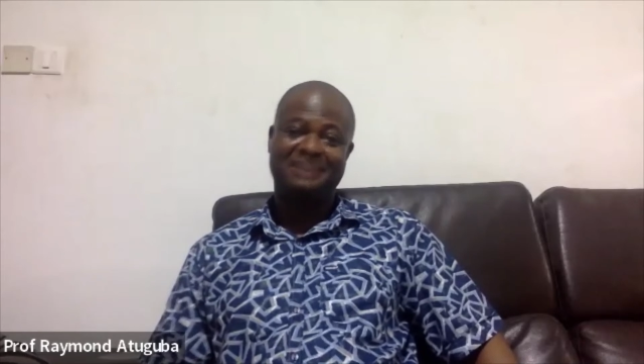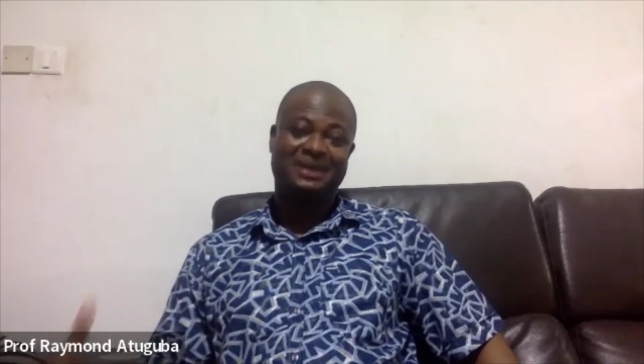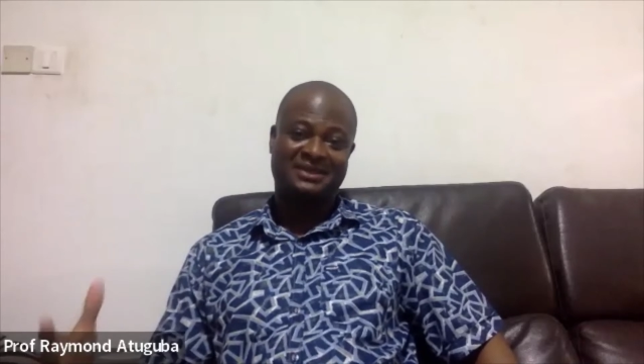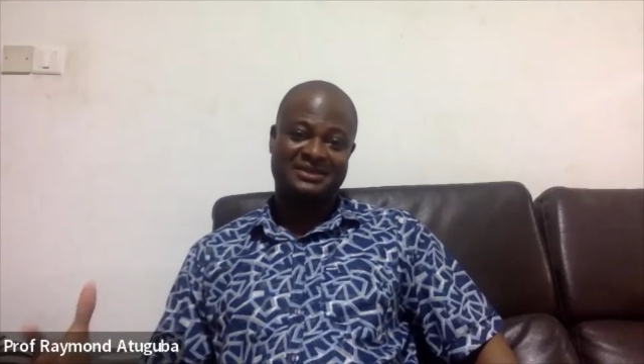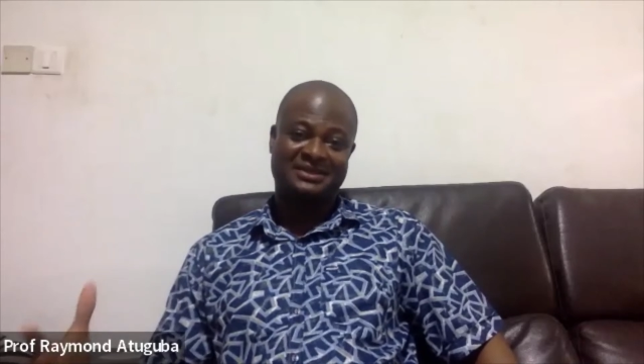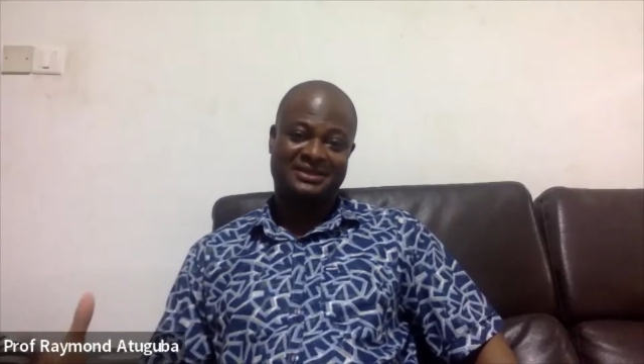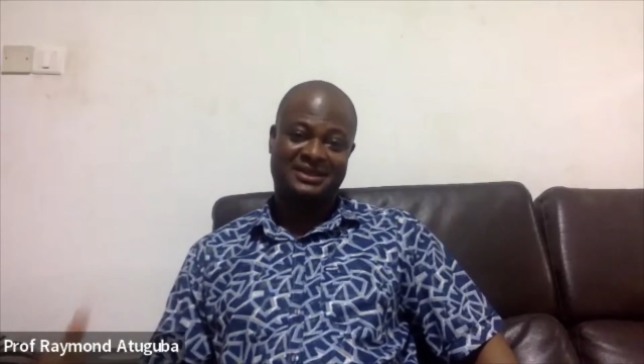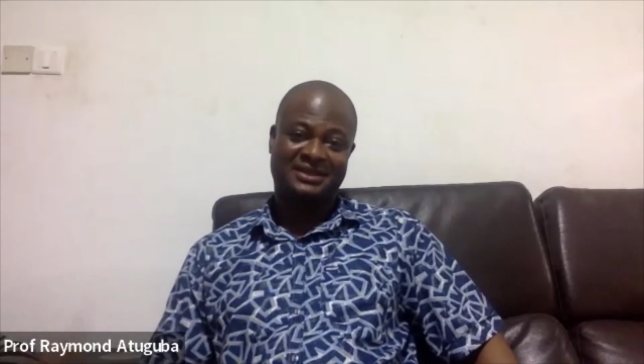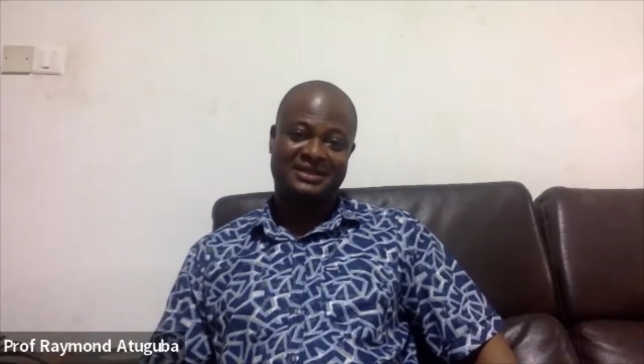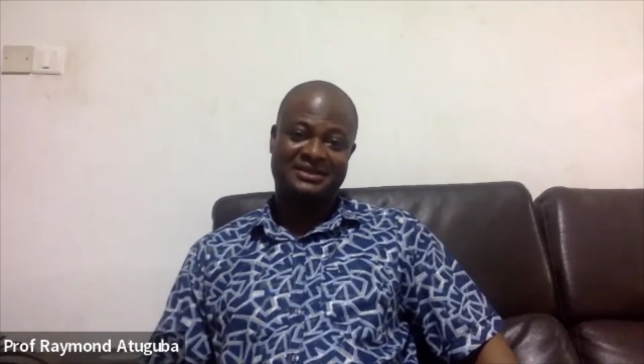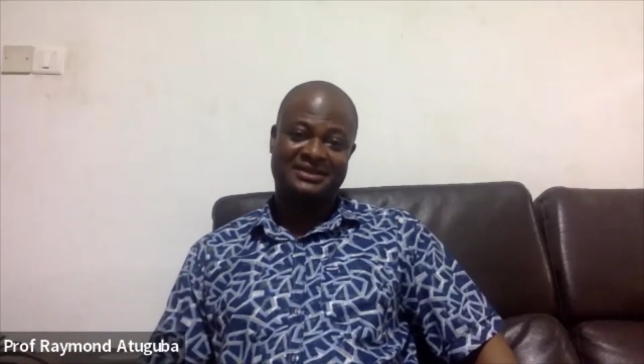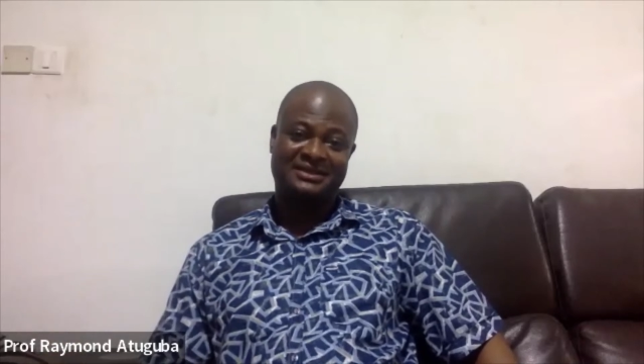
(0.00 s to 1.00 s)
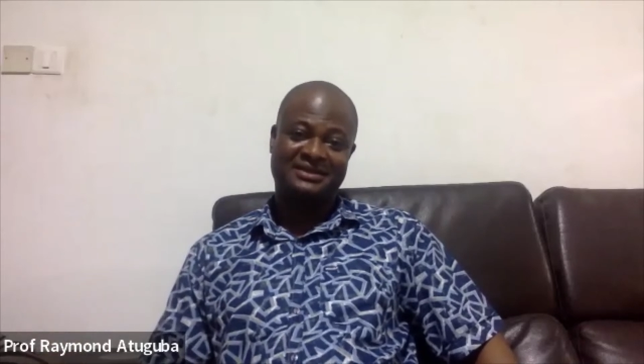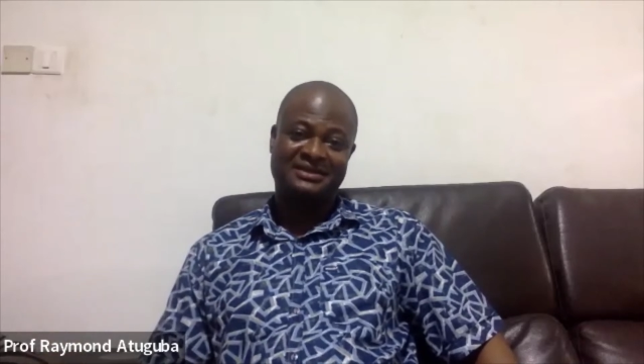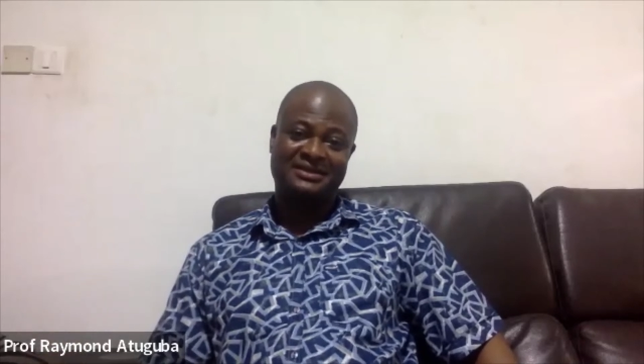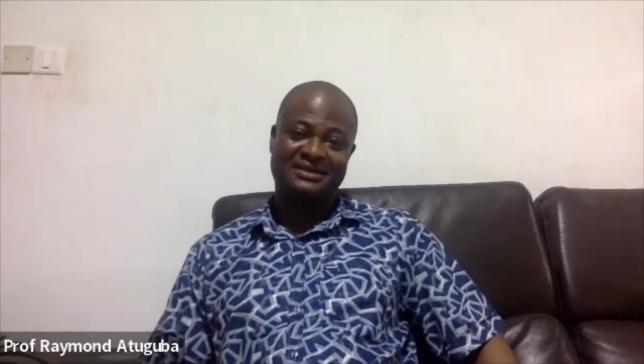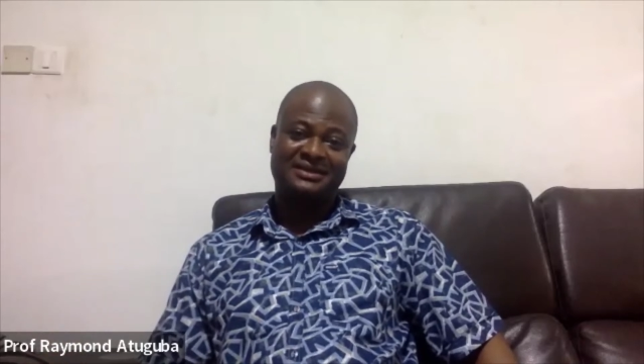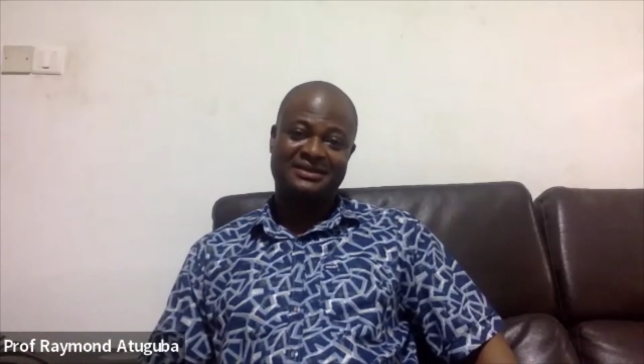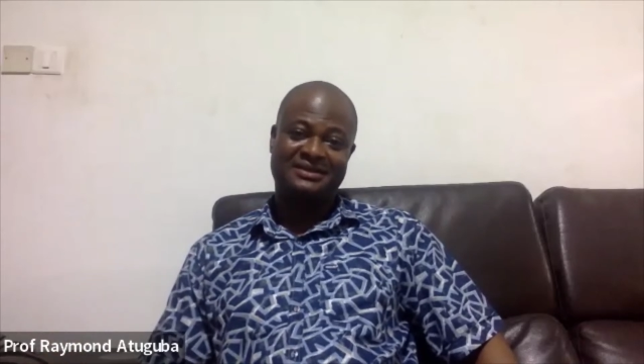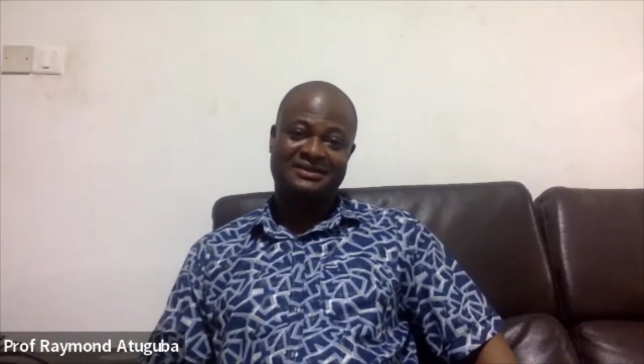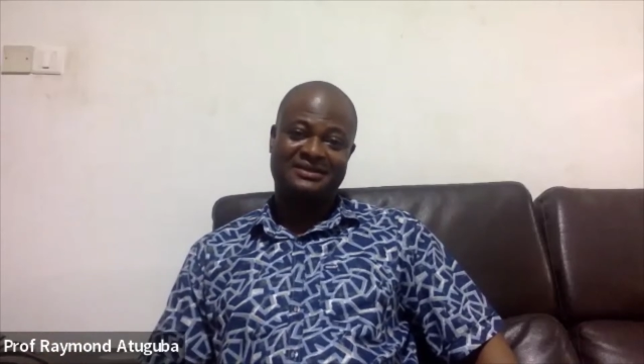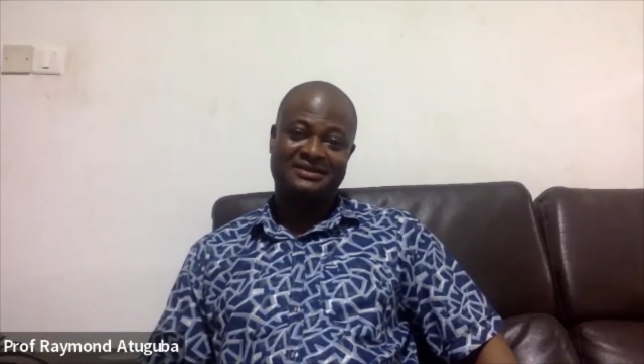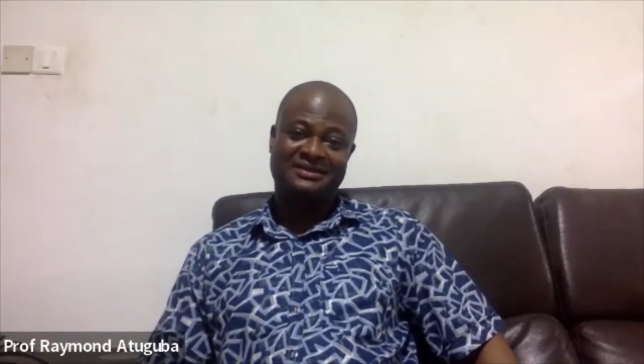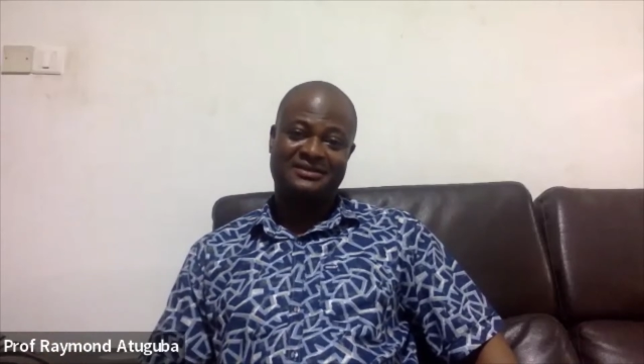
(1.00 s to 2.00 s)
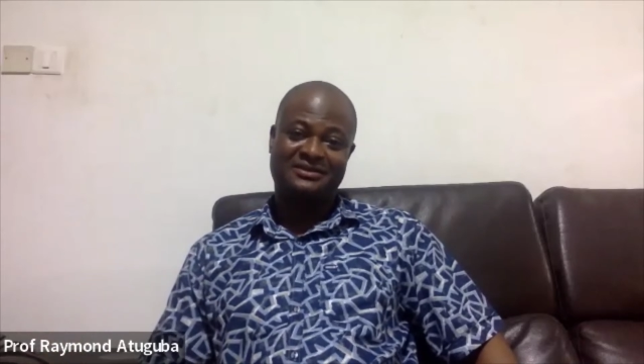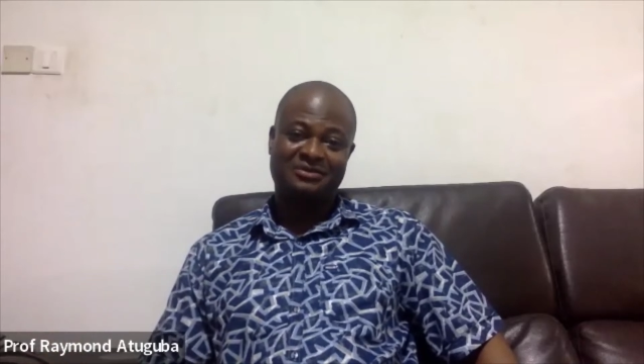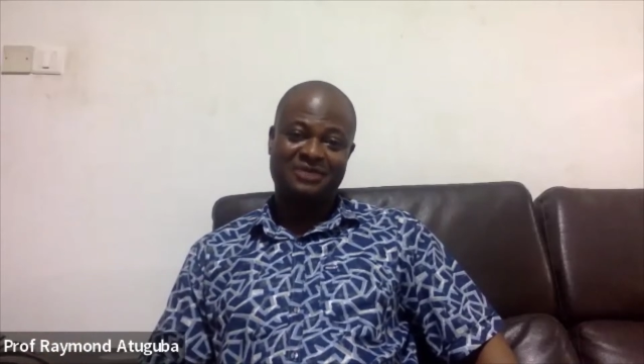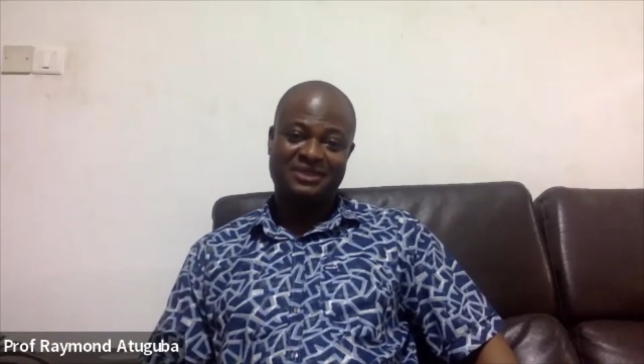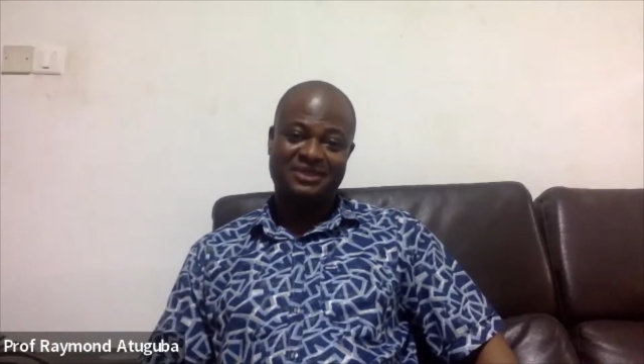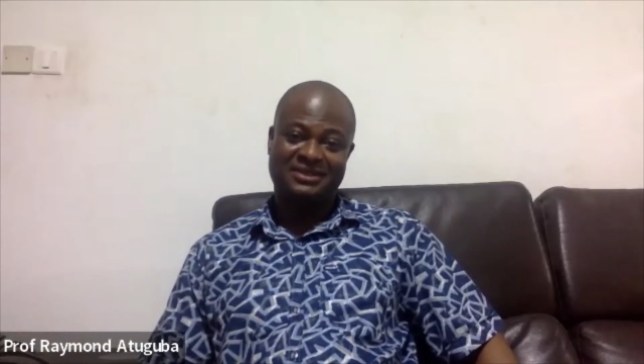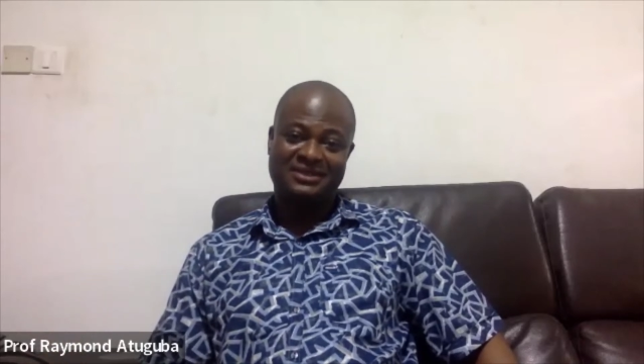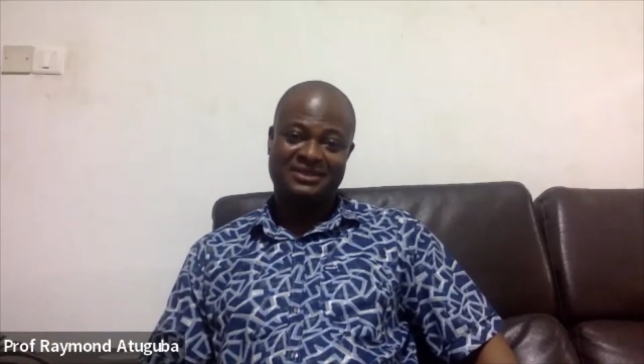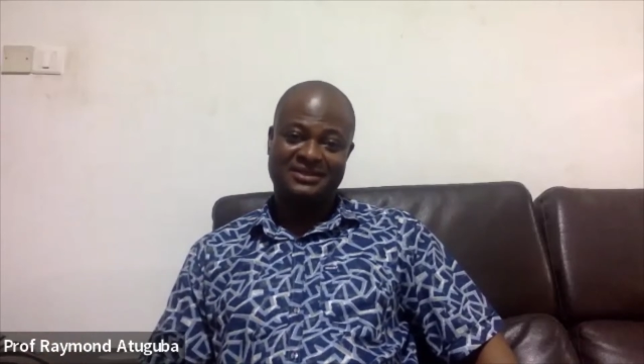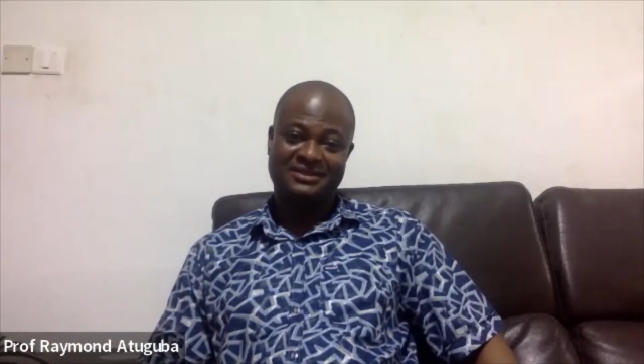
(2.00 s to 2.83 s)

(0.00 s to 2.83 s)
But the second is humility,